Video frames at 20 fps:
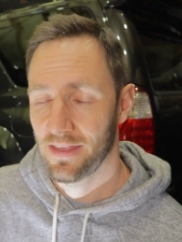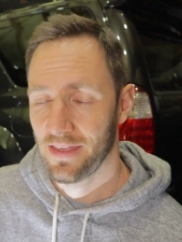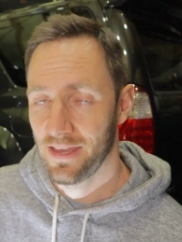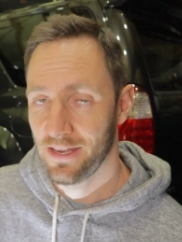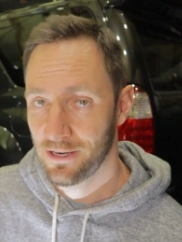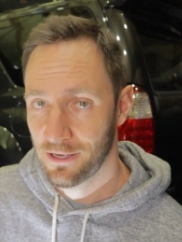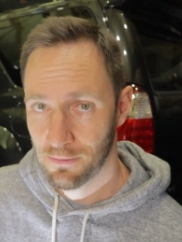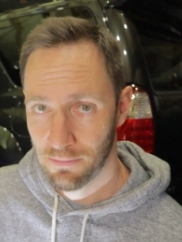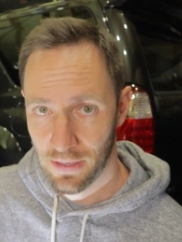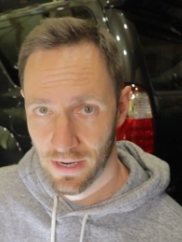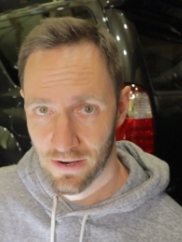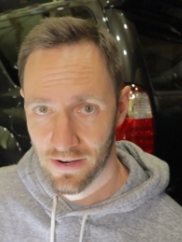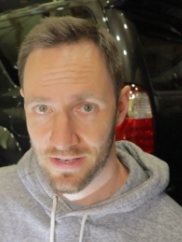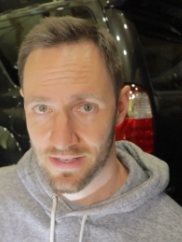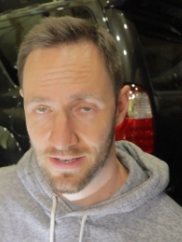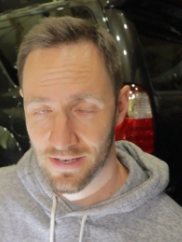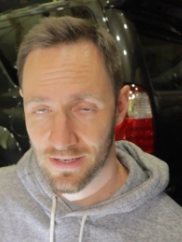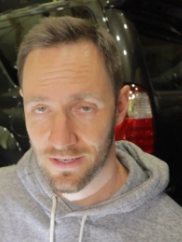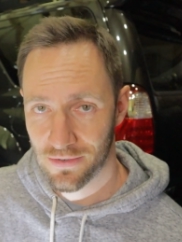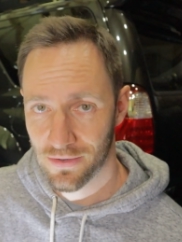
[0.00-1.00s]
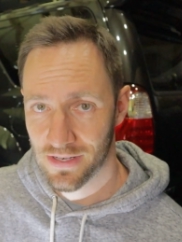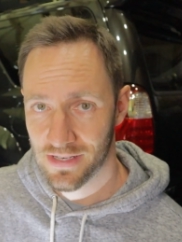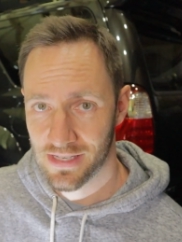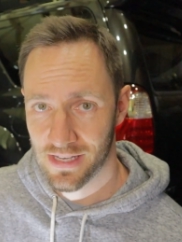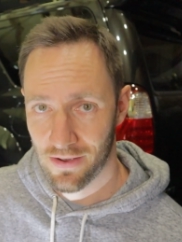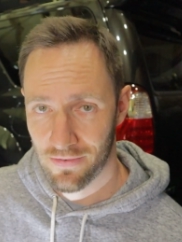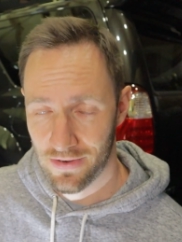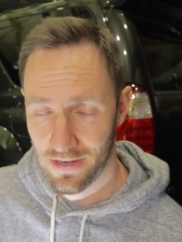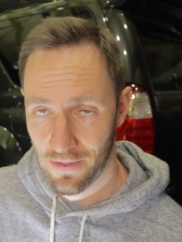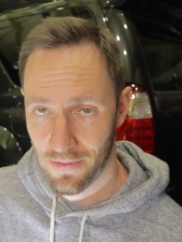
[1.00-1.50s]
in comparison to a
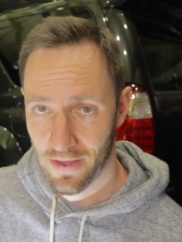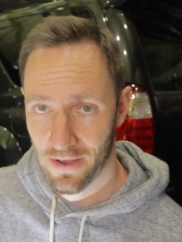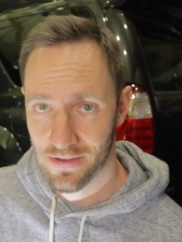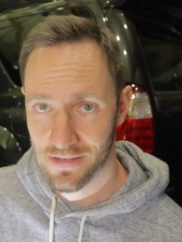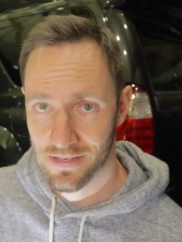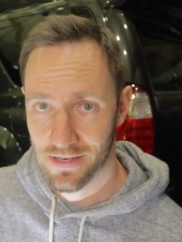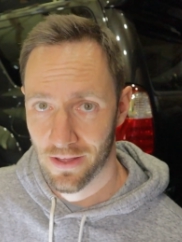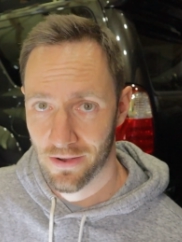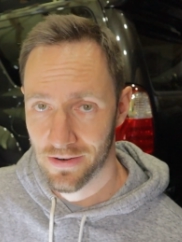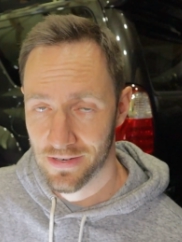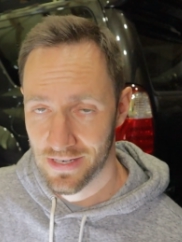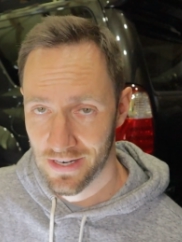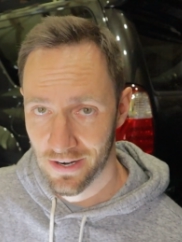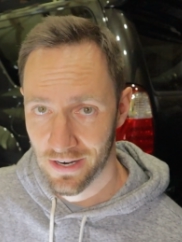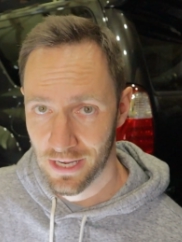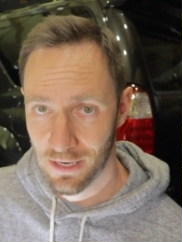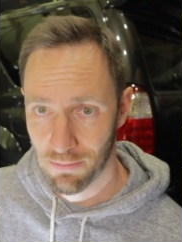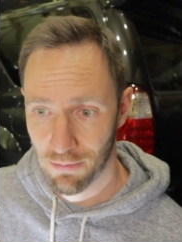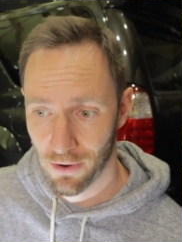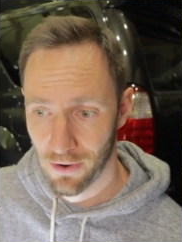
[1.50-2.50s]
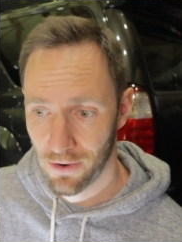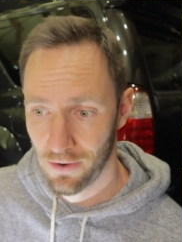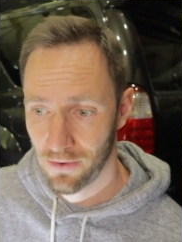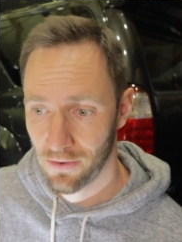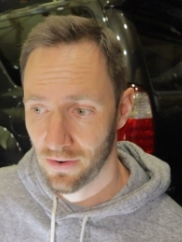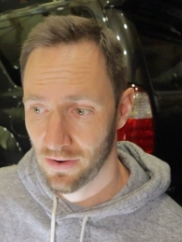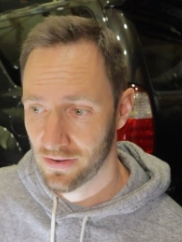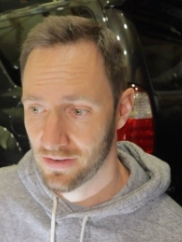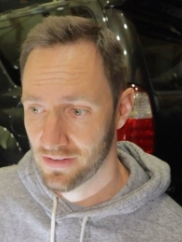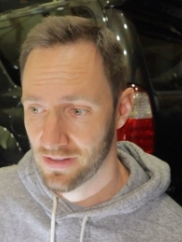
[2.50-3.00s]
$70,000 TRD
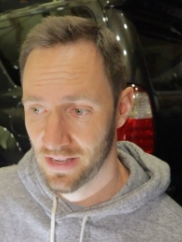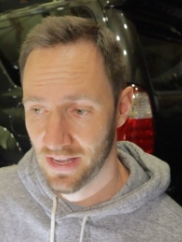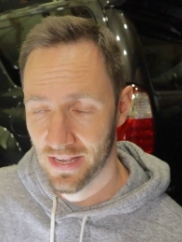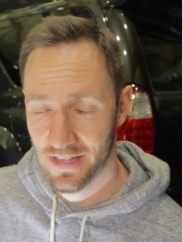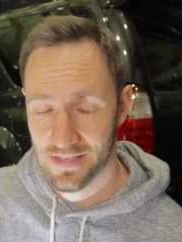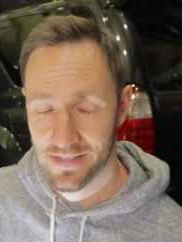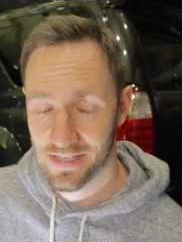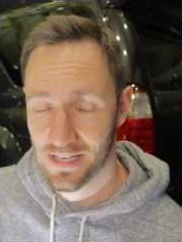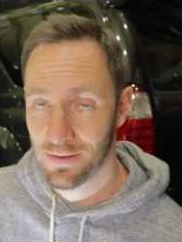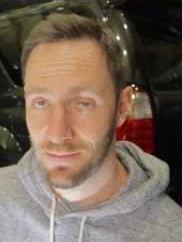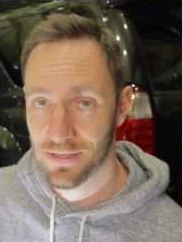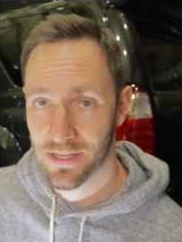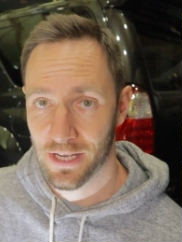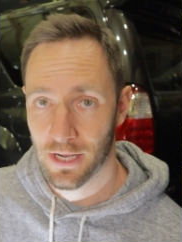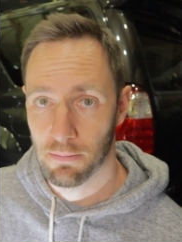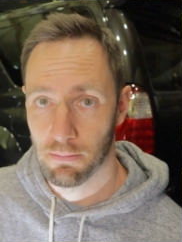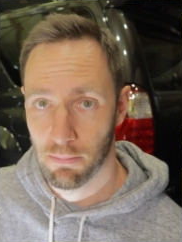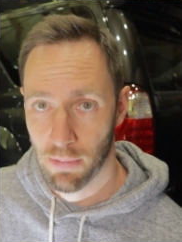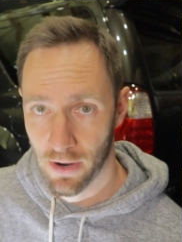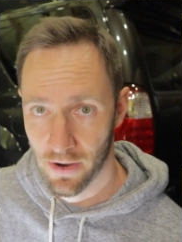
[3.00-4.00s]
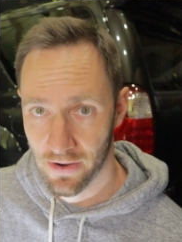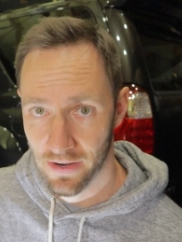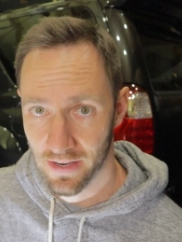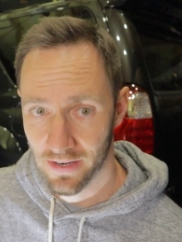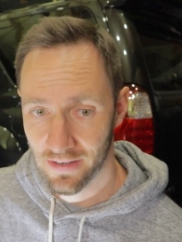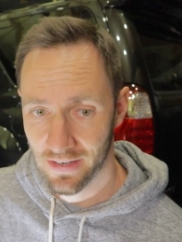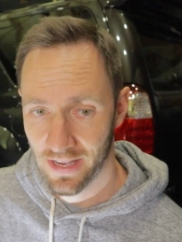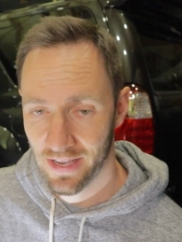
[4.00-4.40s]
Pro, it seems like a bargain.